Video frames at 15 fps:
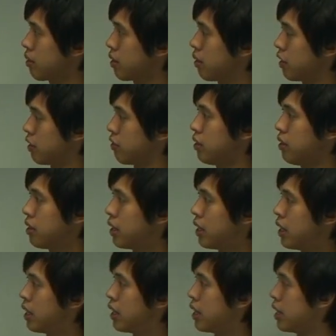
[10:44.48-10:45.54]
Question four.
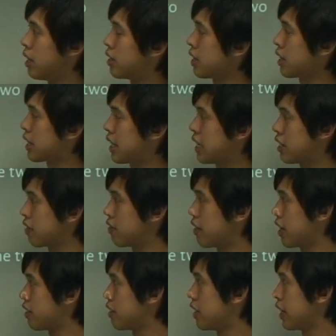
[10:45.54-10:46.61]
Six litres of
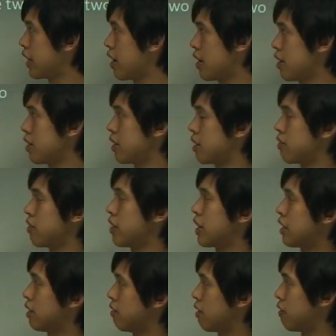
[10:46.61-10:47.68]
nitrogen gas is
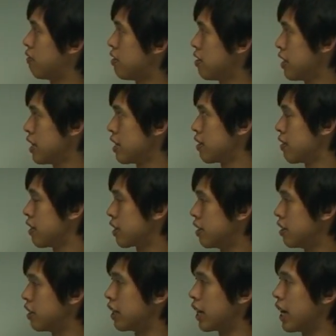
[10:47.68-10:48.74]
reacted with four litres of
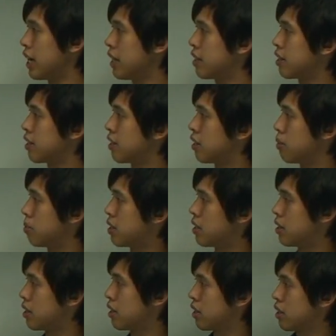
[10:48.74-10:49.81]
oxygen gas to
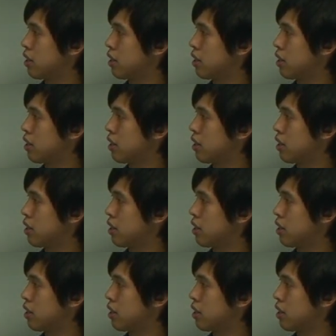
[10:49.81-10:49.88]
produce